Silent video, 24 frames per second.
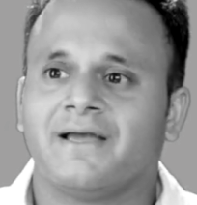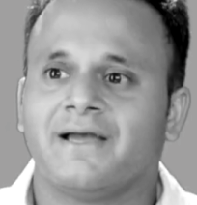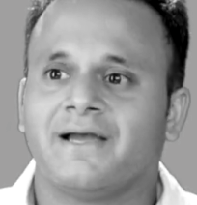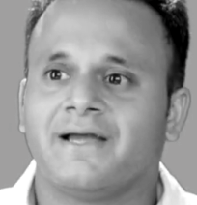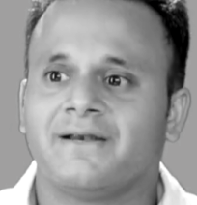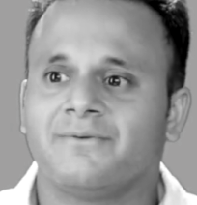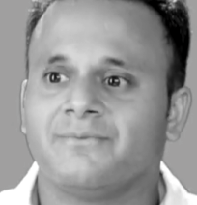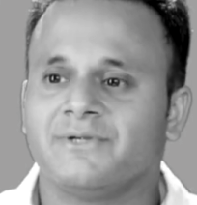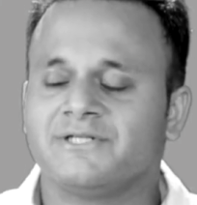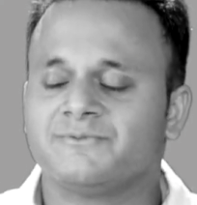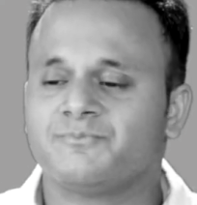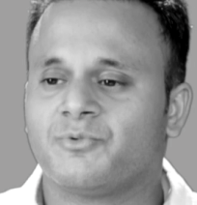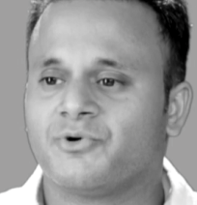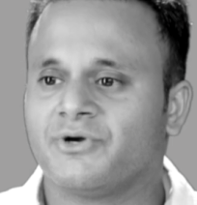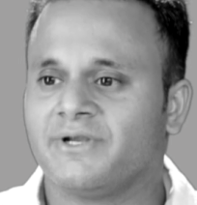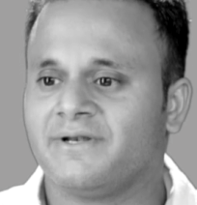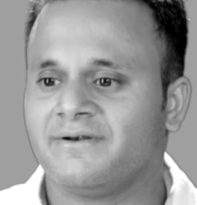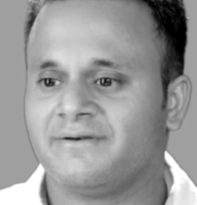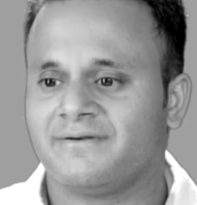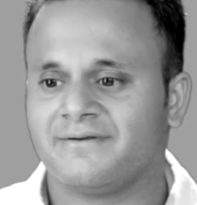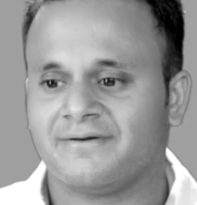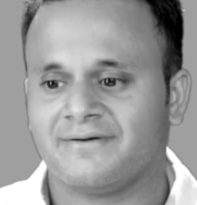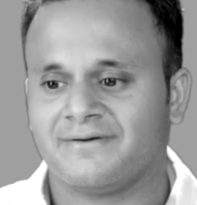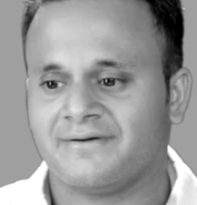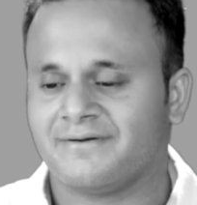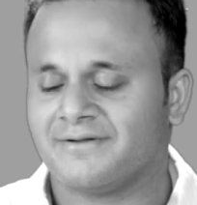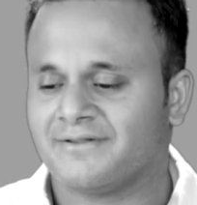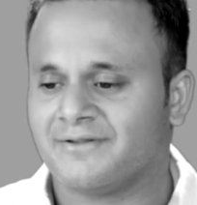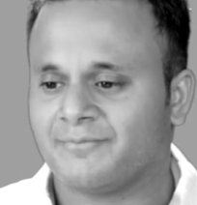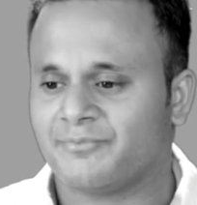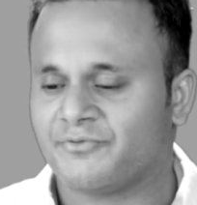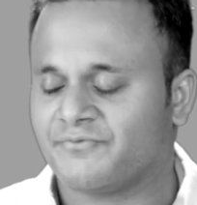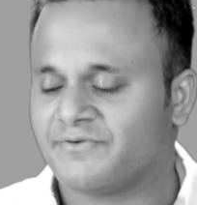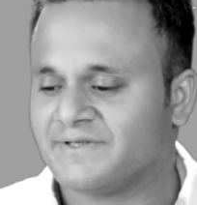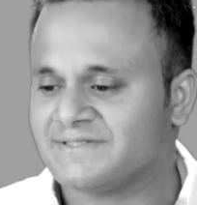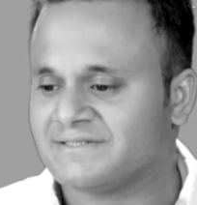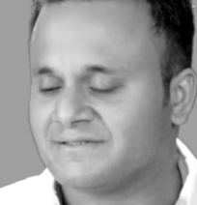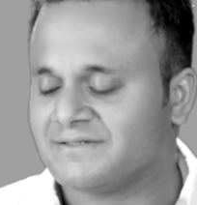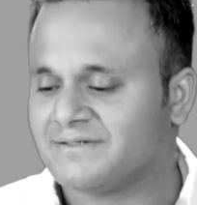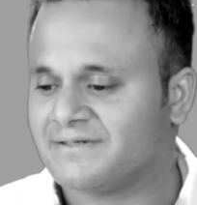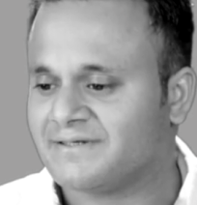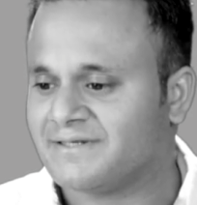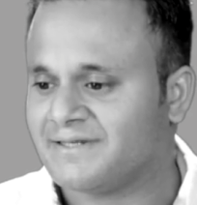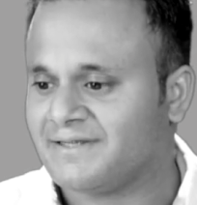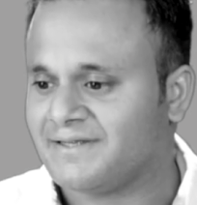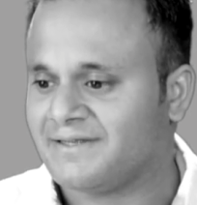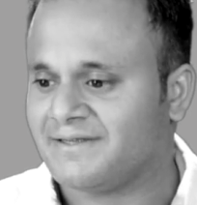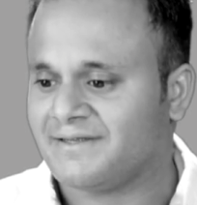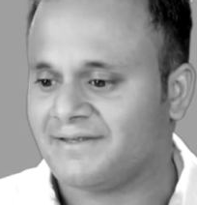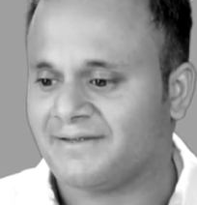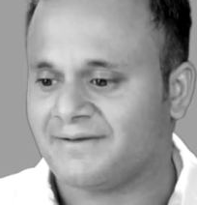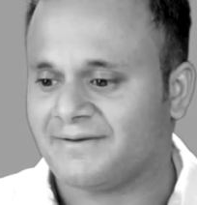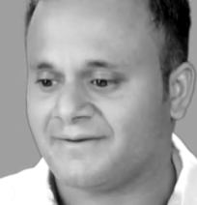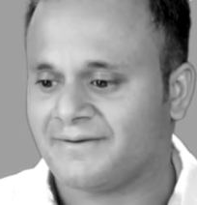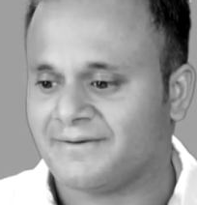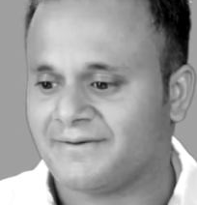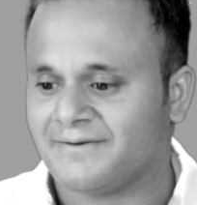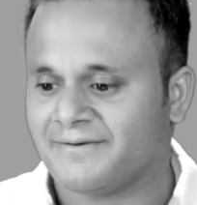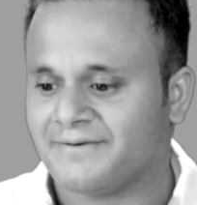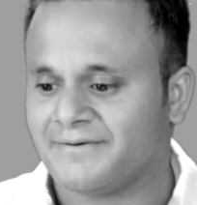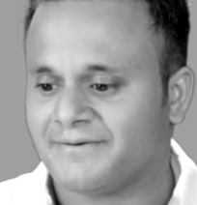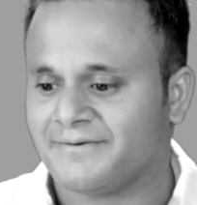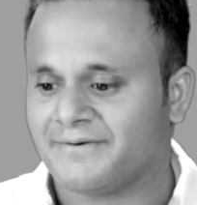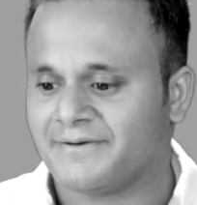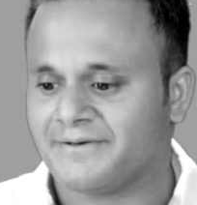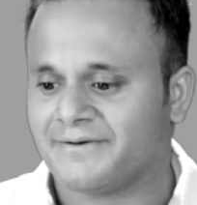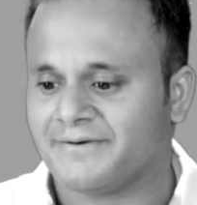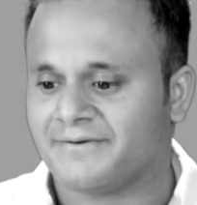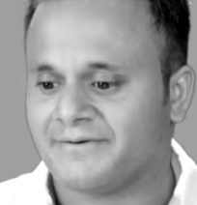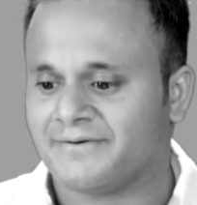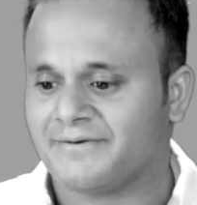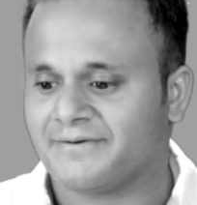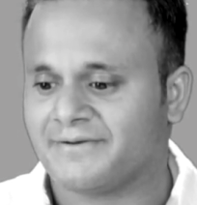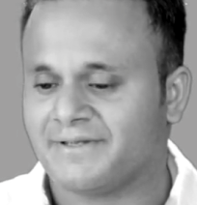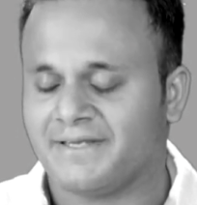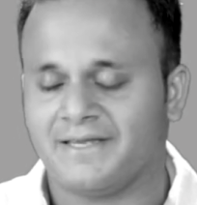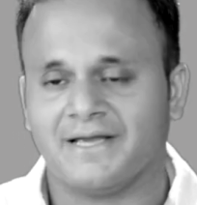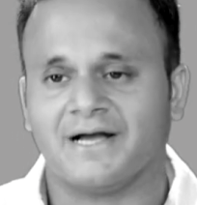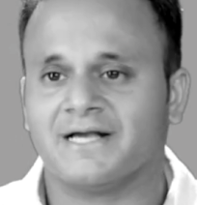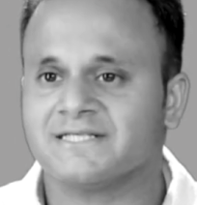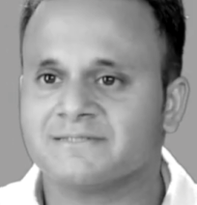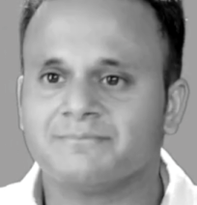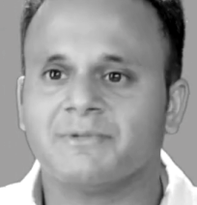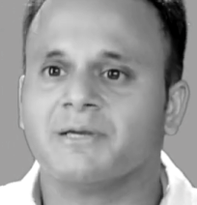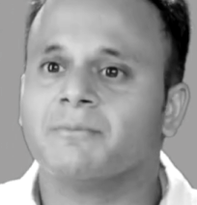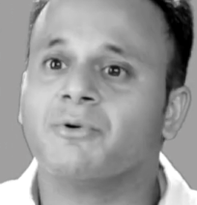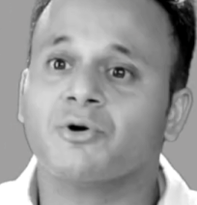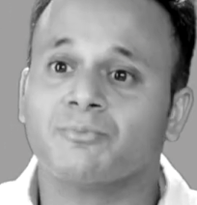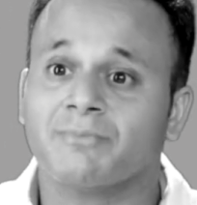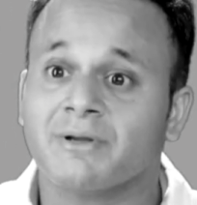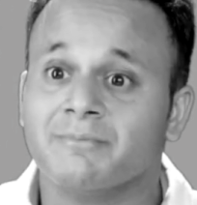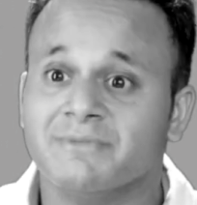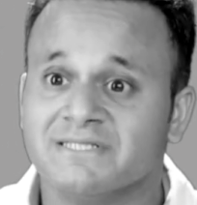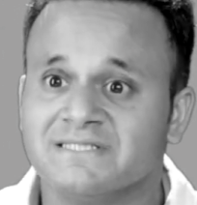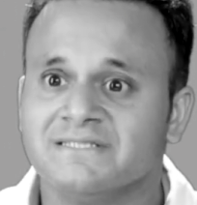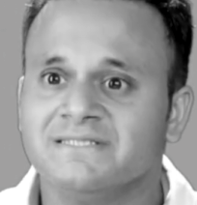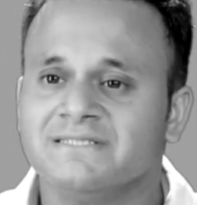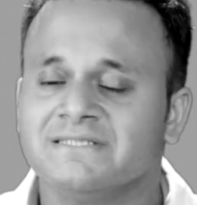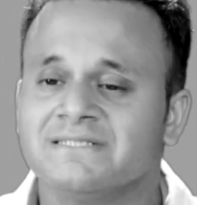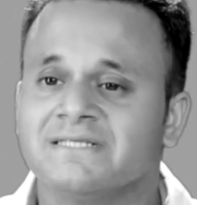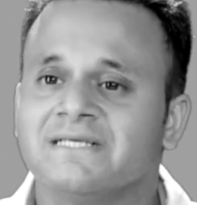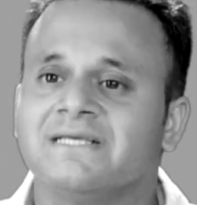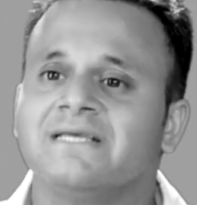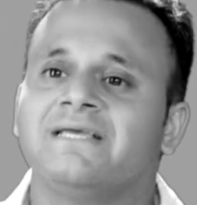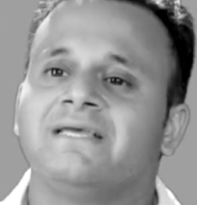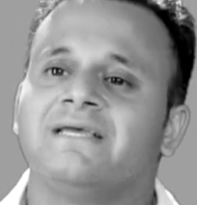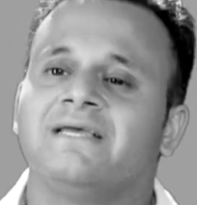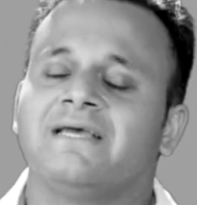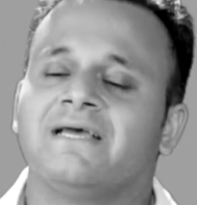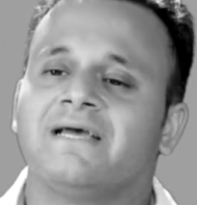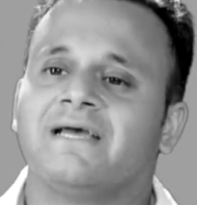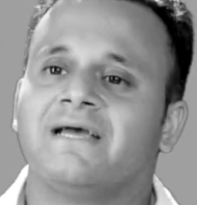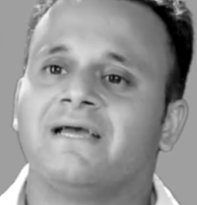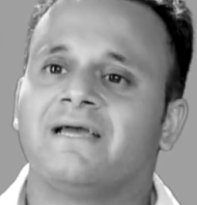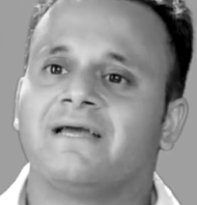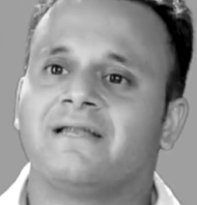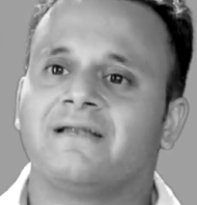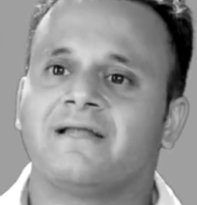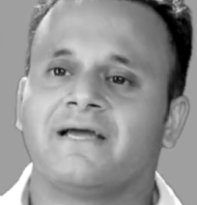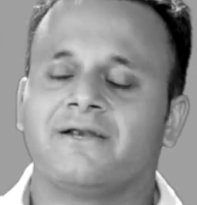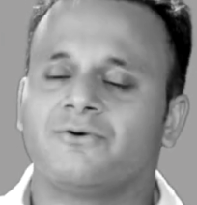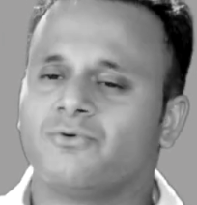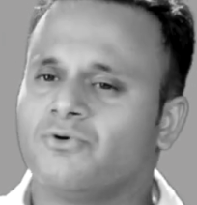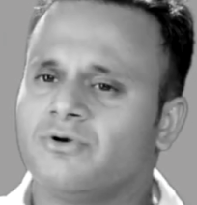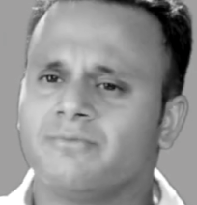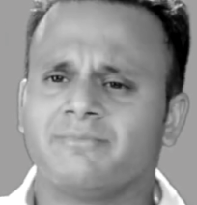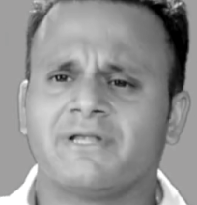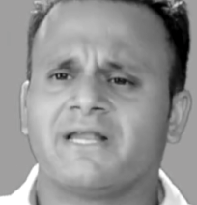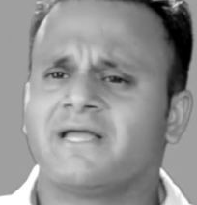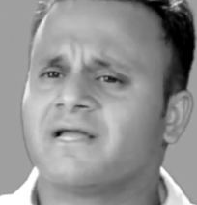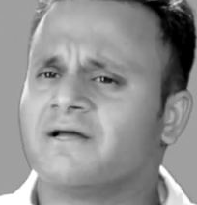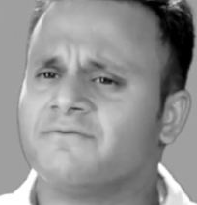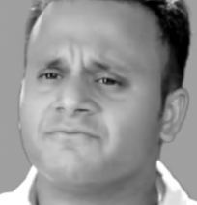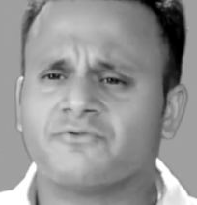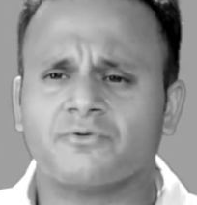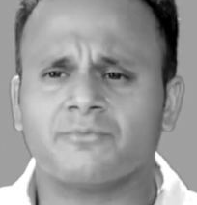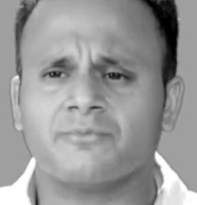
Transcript: At which point, the professor, he asked me about my business, and I told him that I come